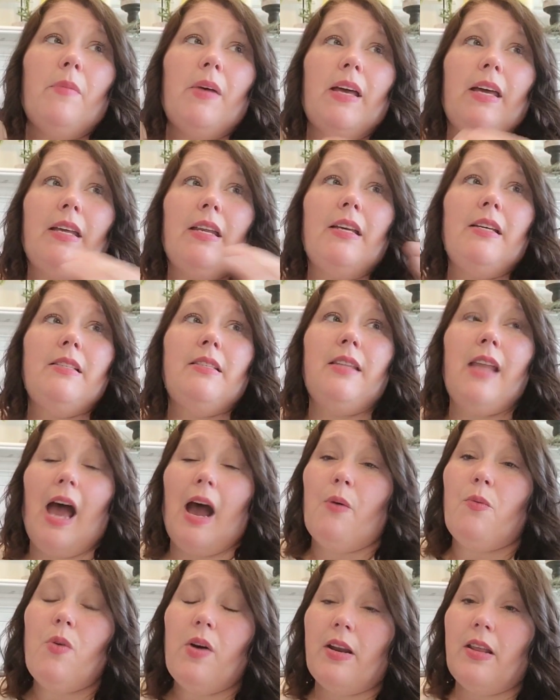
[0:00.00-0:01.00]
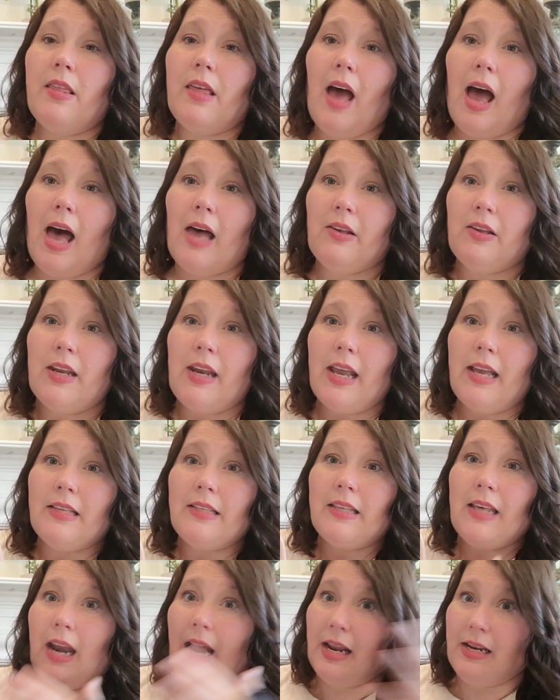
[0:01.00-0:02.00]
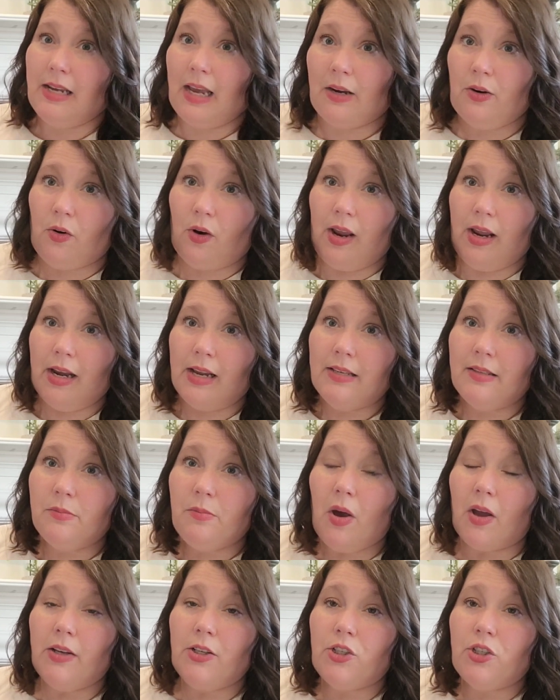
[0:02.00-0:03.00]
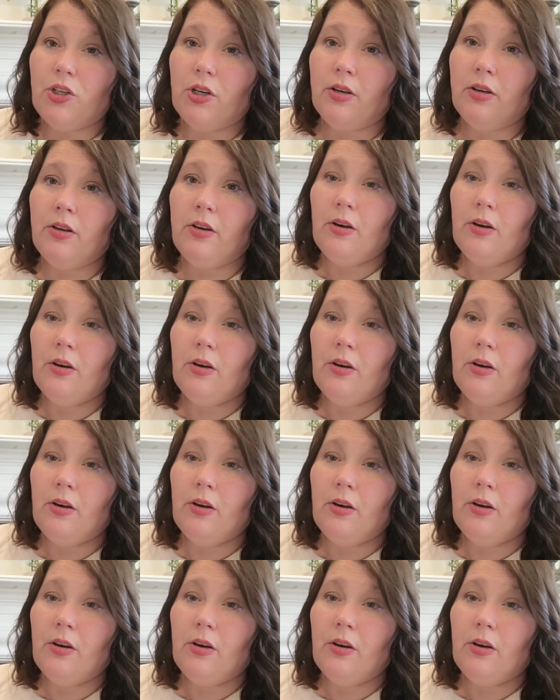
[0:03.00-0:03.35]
It is not one of the holidays that I decorate as much,